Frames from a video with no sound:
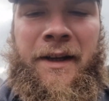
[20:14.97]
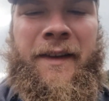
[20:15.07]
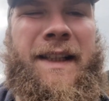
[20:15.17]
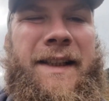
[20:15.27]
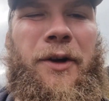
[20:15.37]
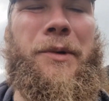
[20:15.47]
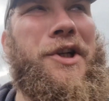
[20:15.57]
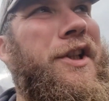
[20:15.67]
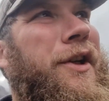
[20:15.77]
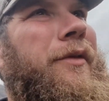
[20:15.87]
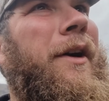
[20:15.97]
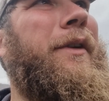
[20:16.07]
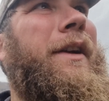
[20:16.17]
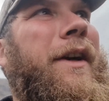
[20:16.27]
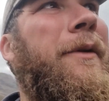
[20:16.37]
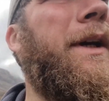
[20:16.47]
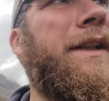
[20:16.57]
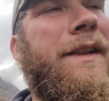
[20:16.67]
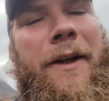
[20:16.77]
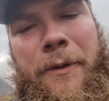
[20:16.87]
There's so much to do around here anyway,
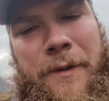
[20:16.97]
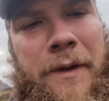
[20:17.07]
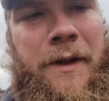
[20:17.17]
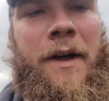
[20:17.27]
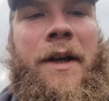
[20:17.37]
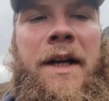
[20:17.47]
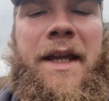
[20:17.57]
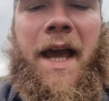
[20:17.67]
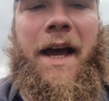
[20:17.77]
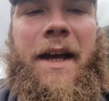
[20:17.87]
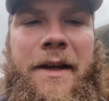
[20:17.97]
so yeah,